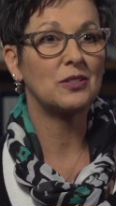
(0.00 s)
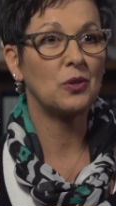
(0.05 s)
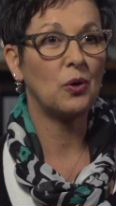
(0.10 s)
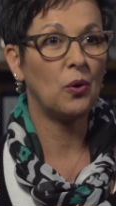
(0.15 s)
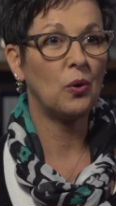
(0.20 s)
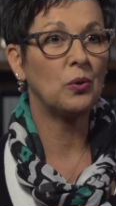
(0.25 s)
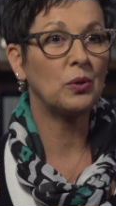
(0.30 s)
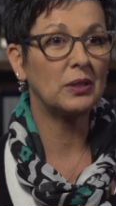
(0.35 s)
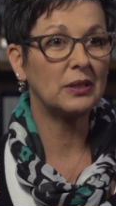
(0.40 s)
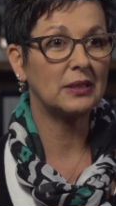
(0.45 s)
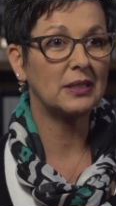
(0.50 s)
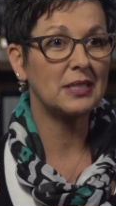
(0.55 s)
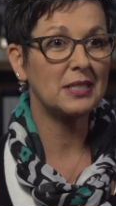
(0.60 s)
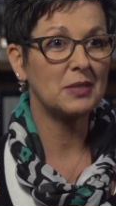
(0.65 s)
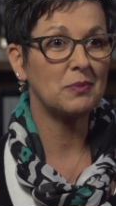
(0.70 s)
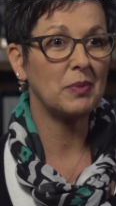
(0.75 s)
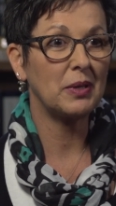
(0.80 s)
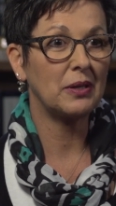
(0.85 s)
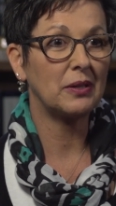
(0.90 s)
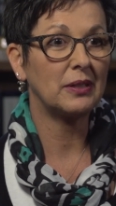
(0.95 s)
total
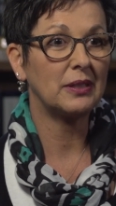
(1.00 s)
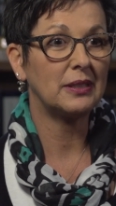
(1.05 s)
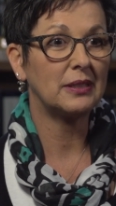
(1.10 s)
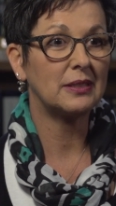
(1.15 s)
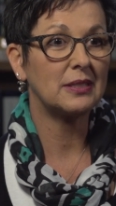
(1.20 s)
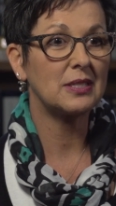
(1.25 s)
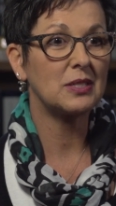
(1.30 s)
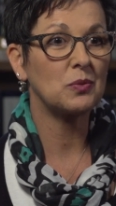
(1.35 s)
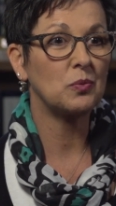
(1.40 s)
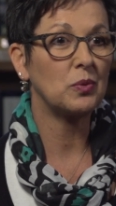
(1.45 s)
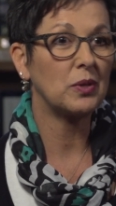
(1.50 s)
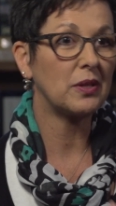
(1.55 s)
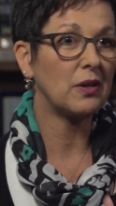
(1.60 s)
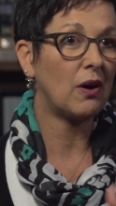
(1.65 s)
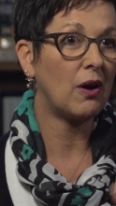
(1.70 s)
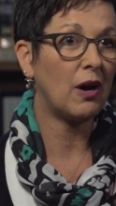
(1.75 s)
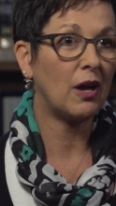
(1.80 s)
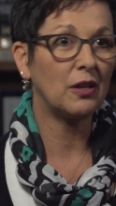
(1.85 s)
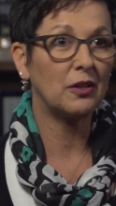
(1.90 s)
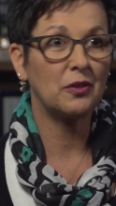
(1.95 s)
experience with
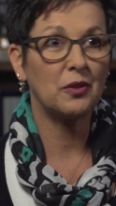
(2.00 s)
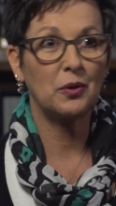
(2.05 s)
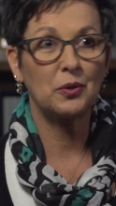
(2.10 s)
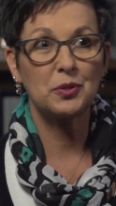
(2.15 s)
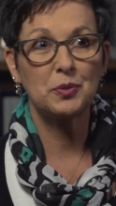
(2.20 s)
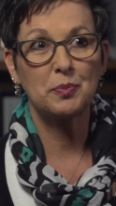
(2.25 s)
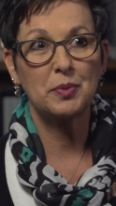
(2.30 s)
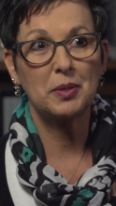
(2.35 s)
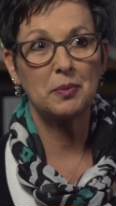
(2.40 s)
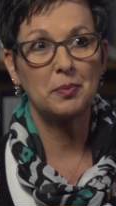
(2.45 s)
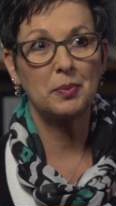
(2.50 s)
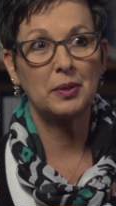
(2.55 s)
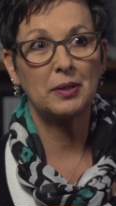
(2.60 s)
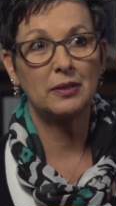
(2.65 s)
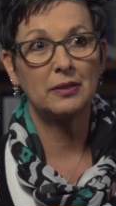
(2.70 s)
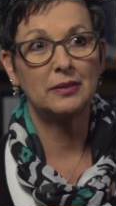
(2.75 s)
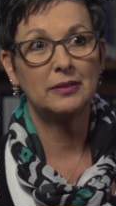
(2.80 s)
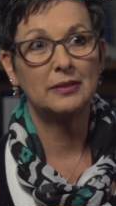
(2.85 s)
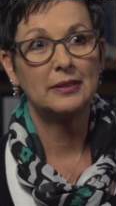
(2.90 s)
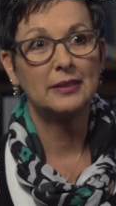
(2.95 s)
all of those
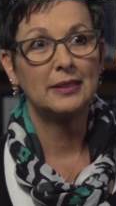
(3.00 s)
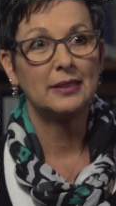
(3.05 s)
people,